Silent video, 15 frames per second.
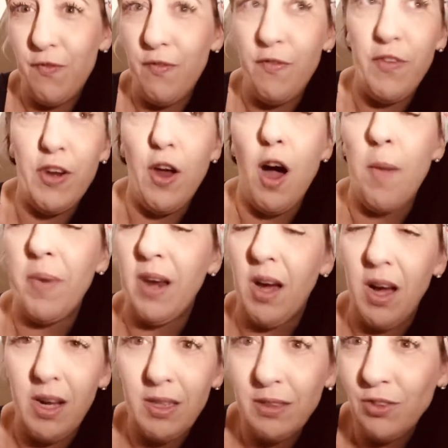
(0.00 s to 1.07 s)

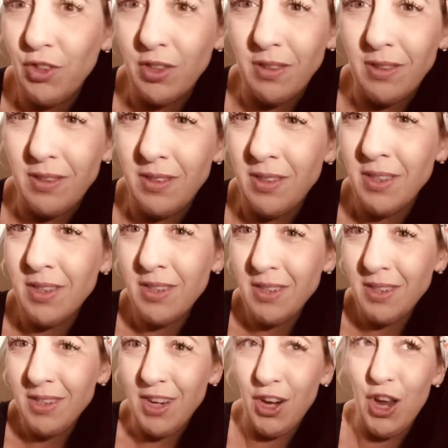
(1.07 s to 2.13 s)
phenomena. Just,
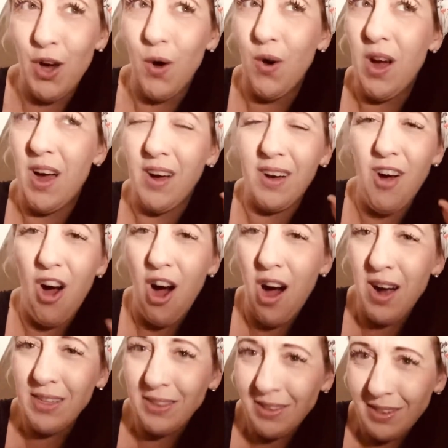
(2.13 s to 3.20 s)
a
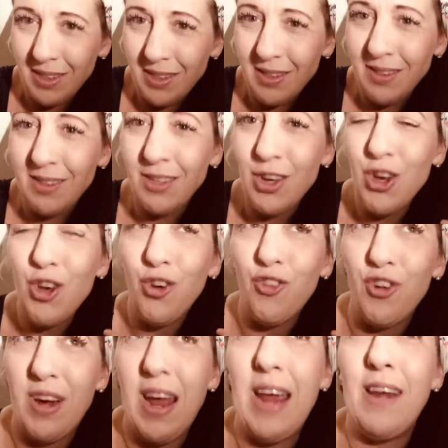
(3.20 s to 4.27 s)
constant
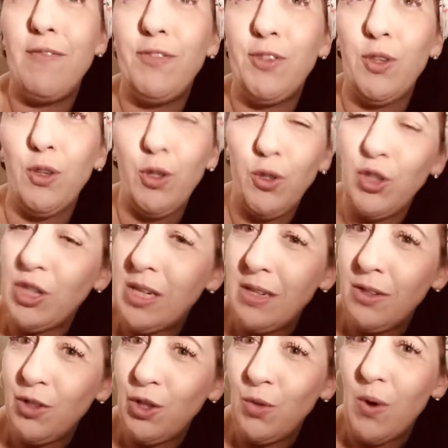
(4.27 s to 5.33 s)
creative
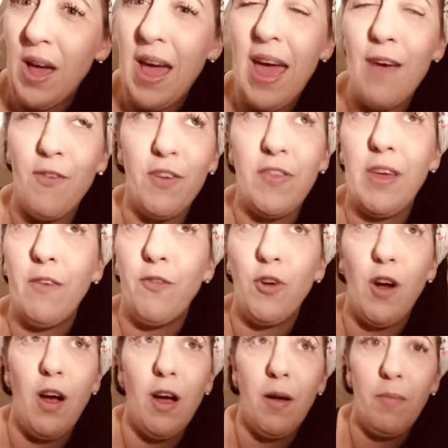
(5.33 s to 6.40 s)
solution to everything
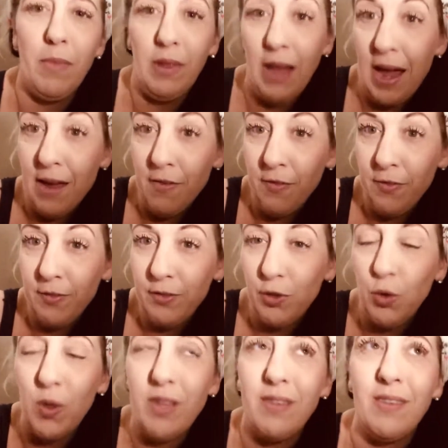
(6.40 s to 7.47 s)
from life
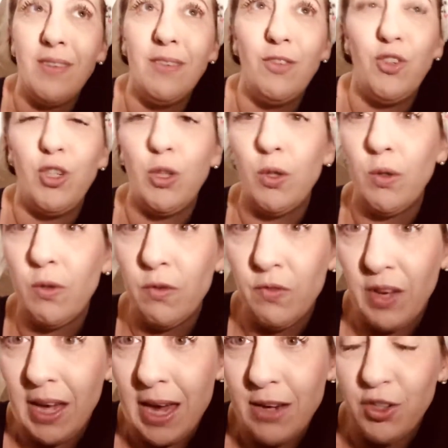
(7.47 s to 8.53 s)
choices to
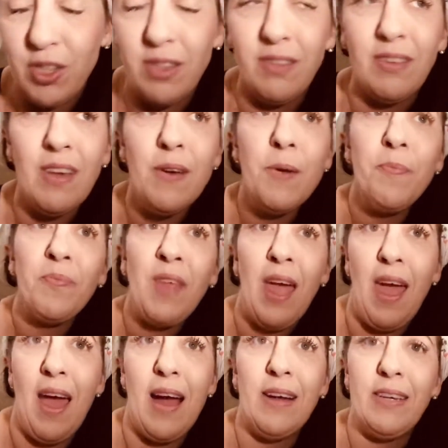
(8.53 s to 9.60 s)
vacations.
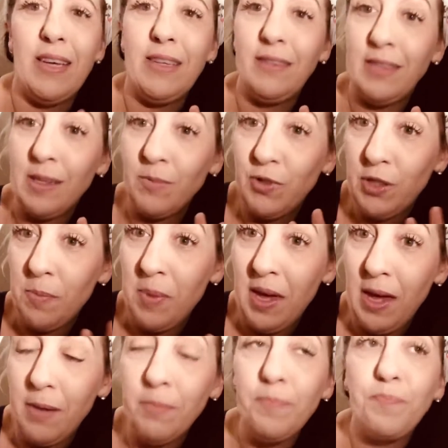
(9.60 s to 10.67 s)
And it seems to be